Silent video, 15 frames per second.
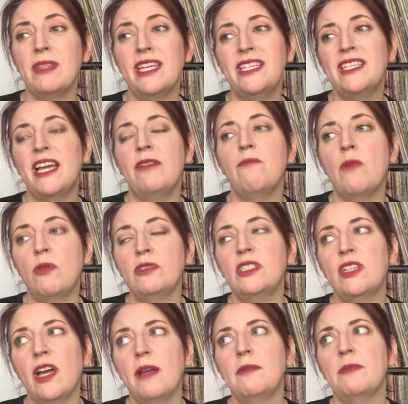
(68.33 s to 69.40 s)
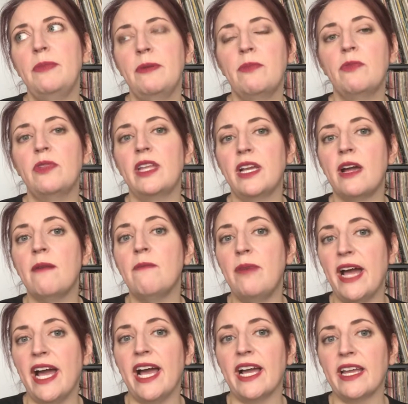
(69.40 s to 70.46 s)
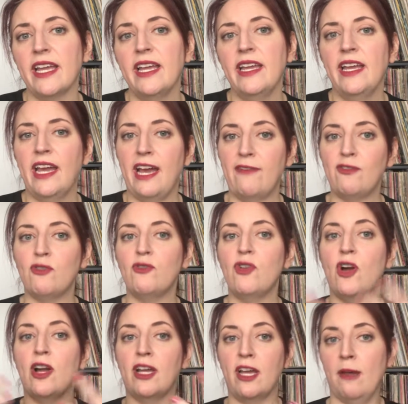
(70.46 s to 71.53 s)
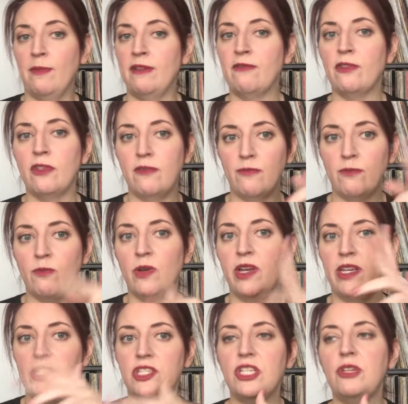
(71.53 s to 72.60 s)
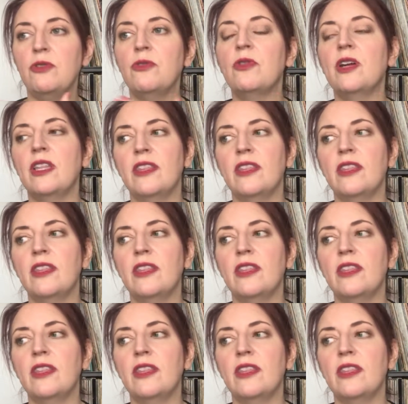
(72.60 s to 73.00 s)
And they said most times people, when they come back after not coming for the 1 and 2,